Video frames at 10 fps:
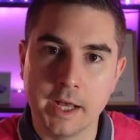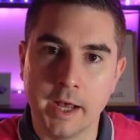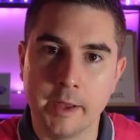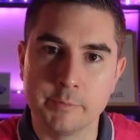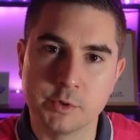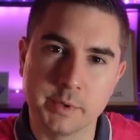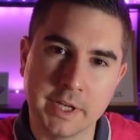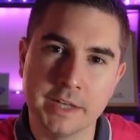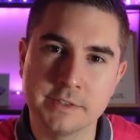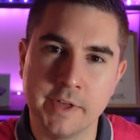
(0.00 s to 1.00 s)
Um, so
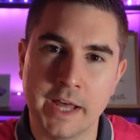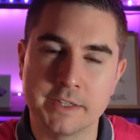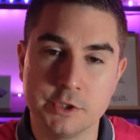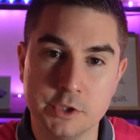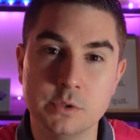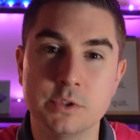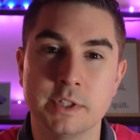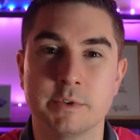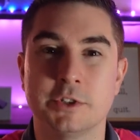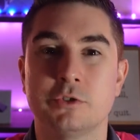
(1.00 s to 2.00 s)
because of that, it's
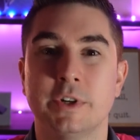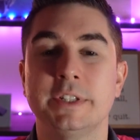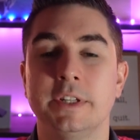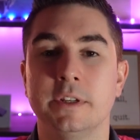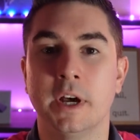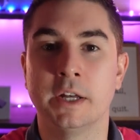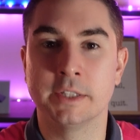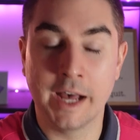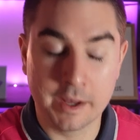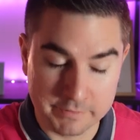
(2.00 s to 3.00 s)
usually restricting a
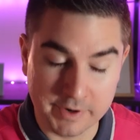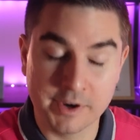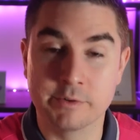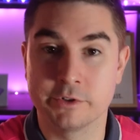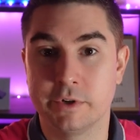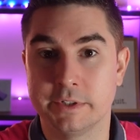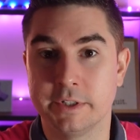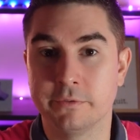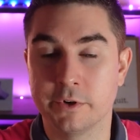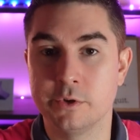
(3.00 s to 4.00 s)
lot, very
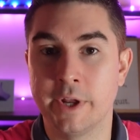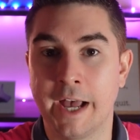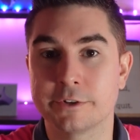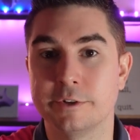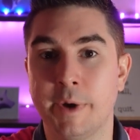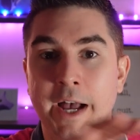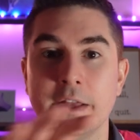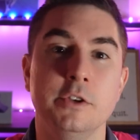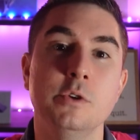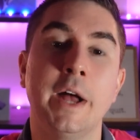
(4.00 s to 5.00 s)
restricting for you to actually buy
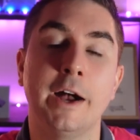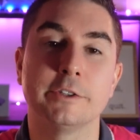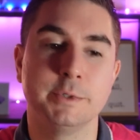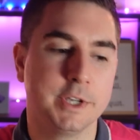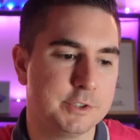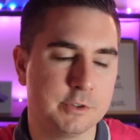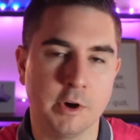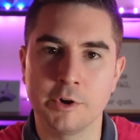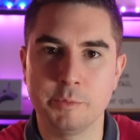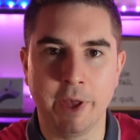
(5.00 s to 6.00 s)
a new house because you're
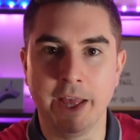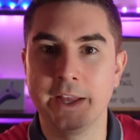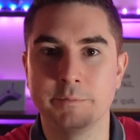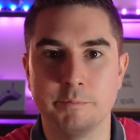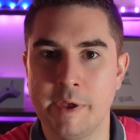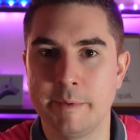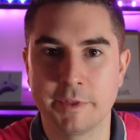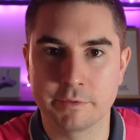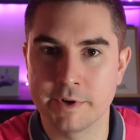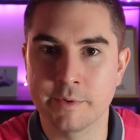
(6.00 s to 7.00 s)
already paying maybe
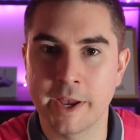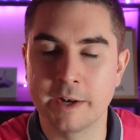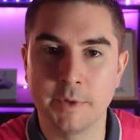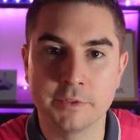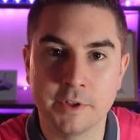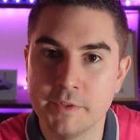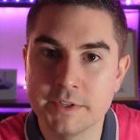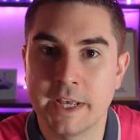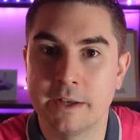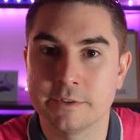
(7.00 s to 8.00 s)
three grand a month on
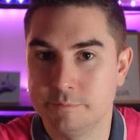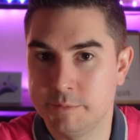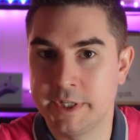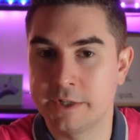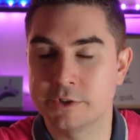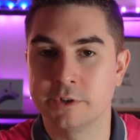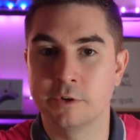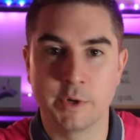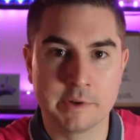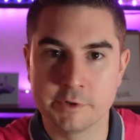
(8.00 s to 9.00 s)
this house potentially,
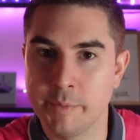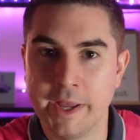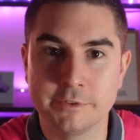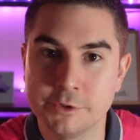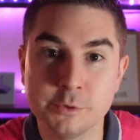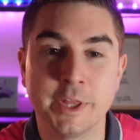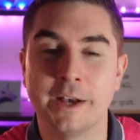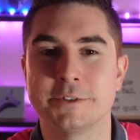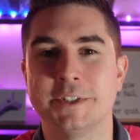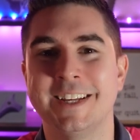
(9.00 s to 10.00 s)
or whatever you're paying, two
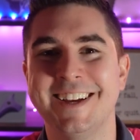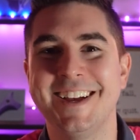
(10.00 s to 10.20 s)
thousand.